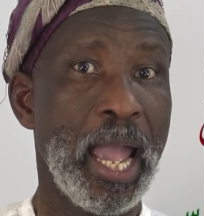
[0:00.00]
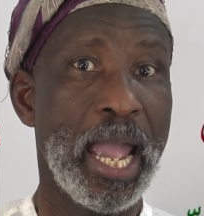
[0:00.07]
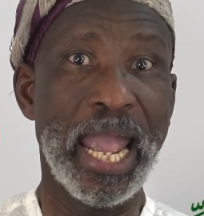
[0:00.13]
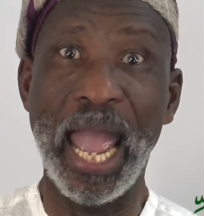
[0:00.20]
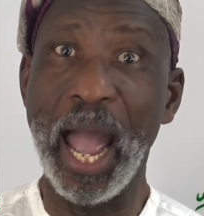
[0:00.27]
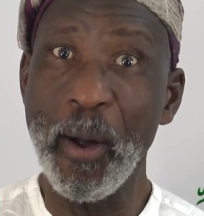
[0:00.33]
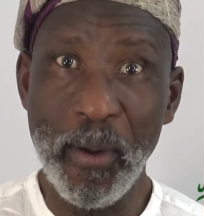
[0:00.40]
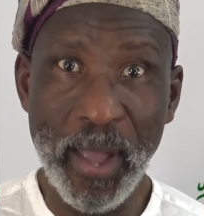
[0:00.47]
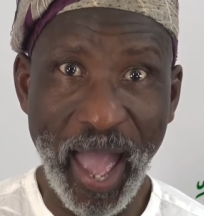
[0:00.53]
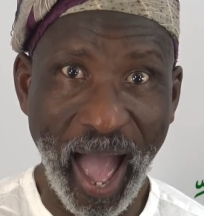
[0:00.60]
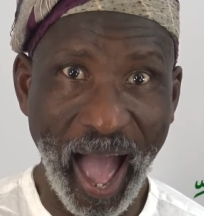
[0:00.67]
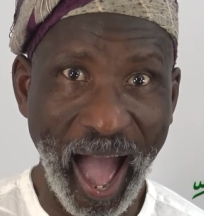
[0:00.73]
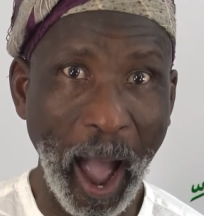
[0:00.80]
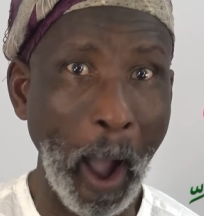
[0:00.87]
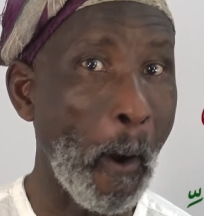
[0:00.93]
Here we
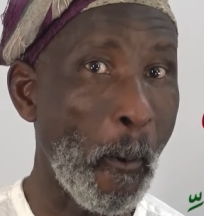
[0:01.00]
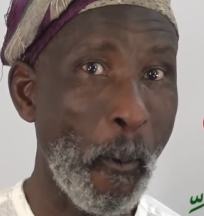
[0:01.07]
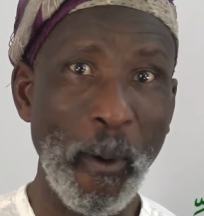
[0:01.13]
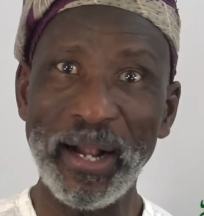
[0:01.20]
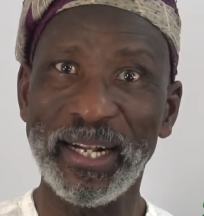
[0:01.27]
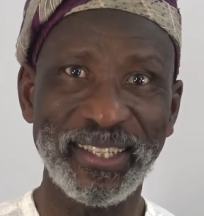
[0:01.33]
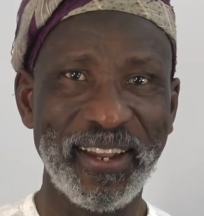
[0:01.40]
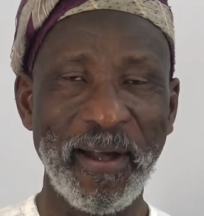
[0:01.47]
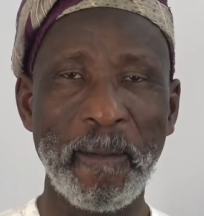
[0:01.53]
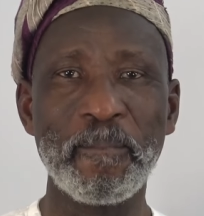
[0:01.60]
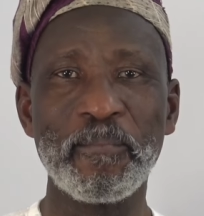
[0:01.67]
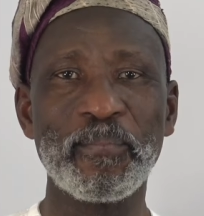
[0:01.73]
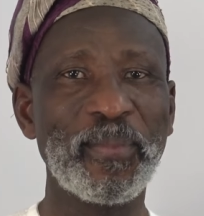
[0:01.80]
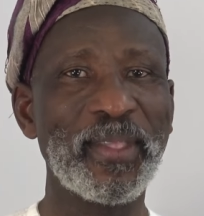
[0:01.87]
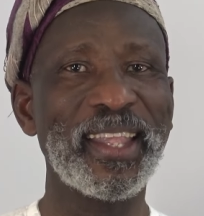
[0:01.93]
are. Well
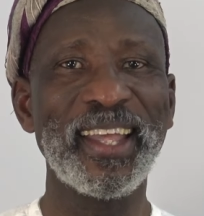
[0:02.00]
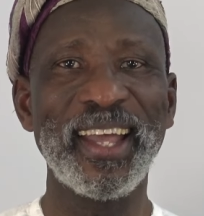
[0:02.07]
done.